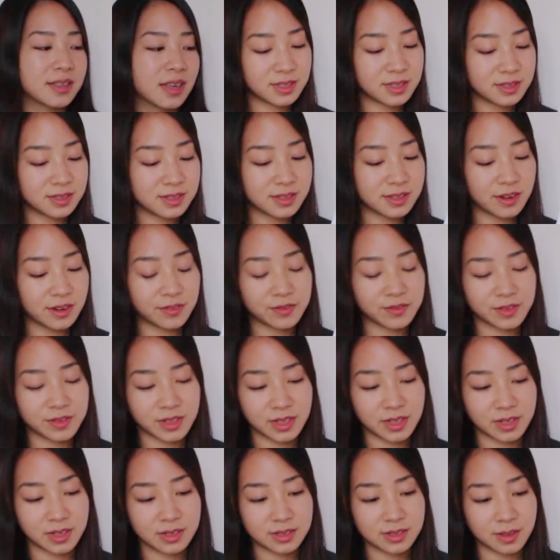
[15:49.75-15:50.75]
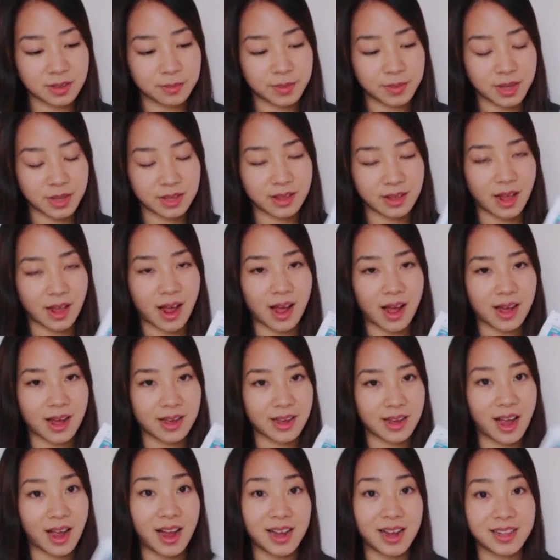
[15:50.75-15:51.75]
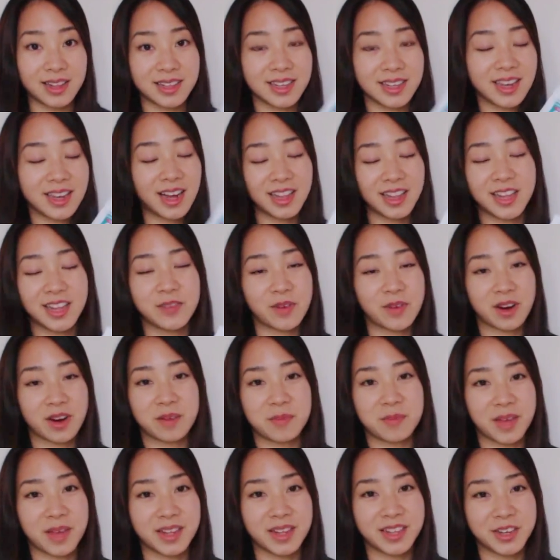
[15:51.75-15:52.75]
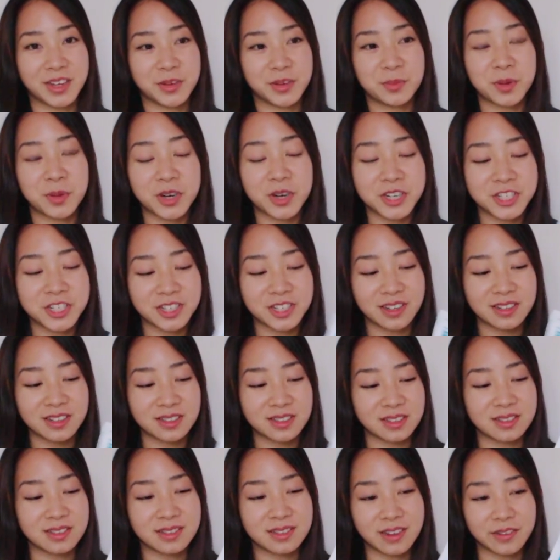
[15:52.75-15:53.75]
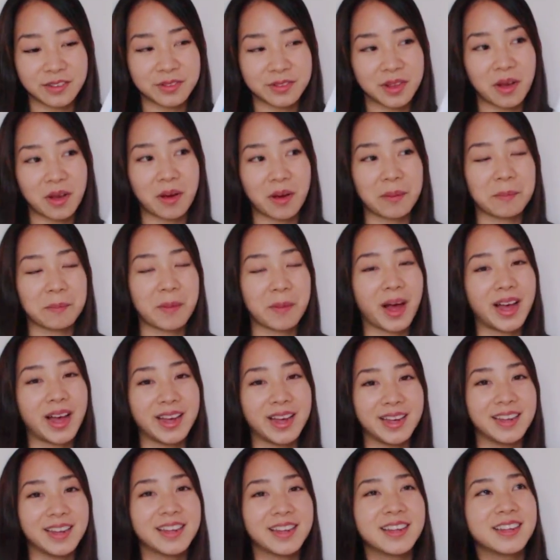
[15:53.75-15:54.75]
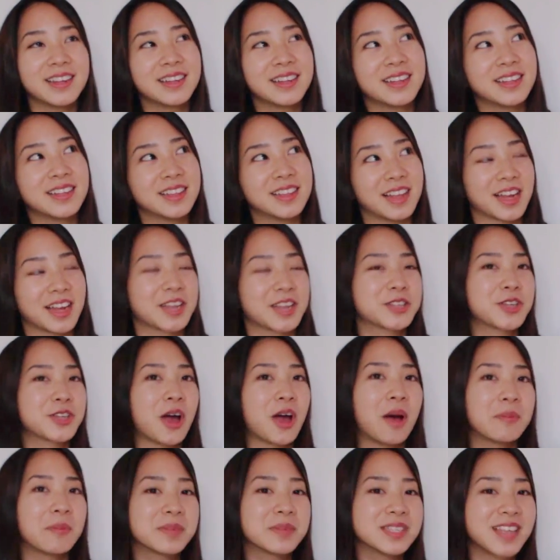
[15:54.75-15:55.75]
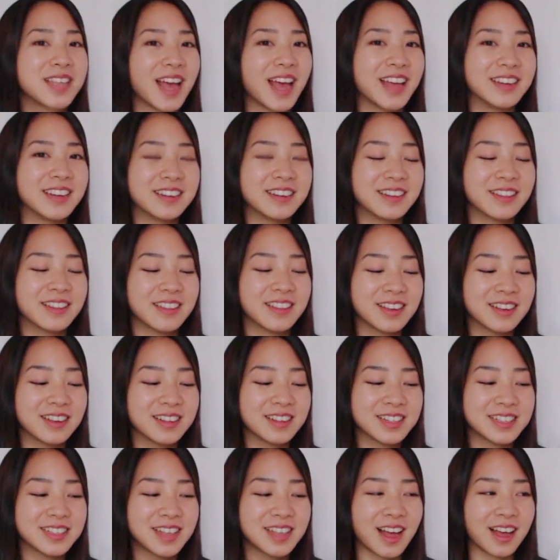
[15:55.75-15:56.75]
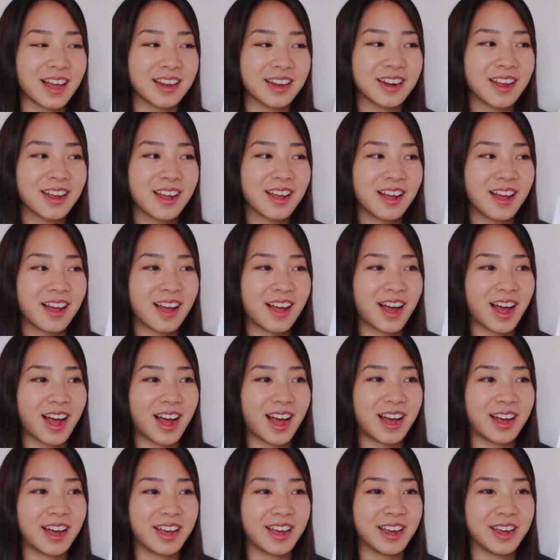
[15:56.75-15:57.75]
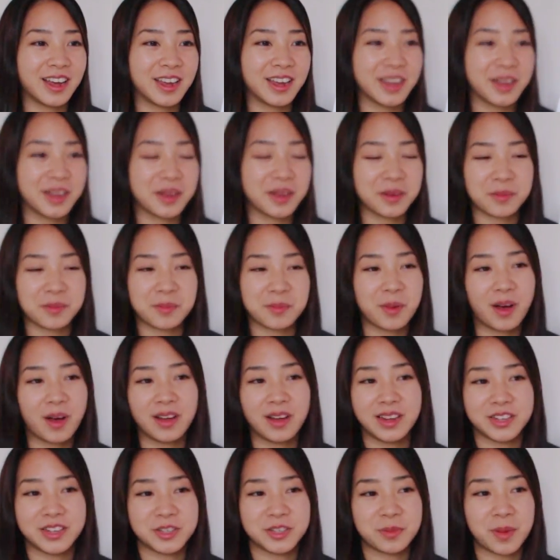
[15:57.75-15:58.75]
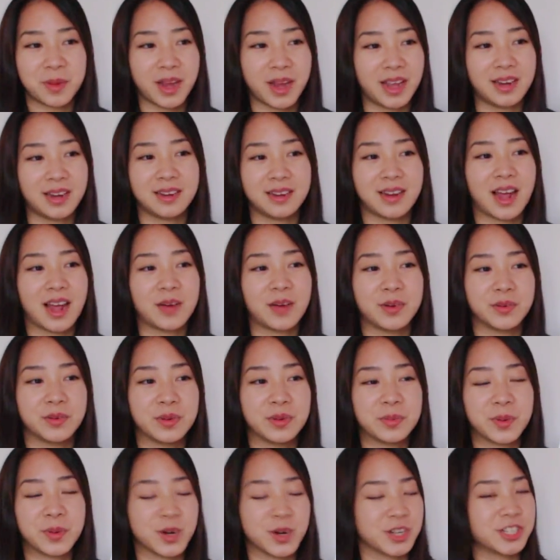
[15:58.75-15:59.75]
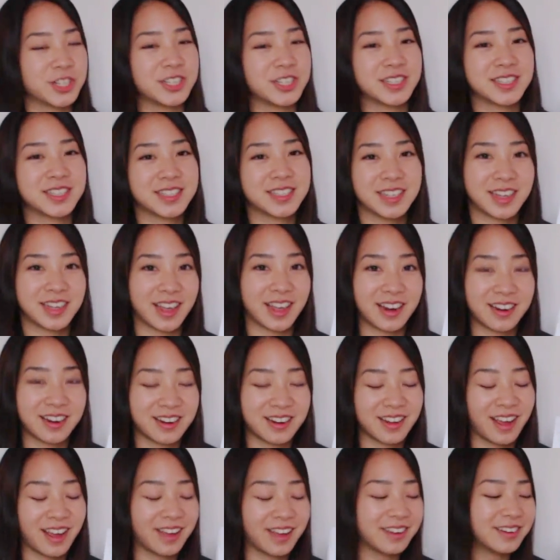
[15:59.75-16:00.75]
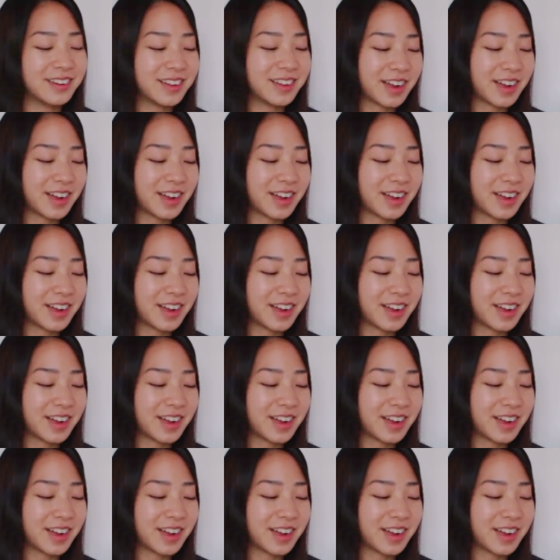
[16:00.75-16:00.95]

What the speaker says: This is definitely something that I highly, highly recommend that you purchase. It's definitely on my like top 10 things that I bought in Japan and I would repurchase again and again.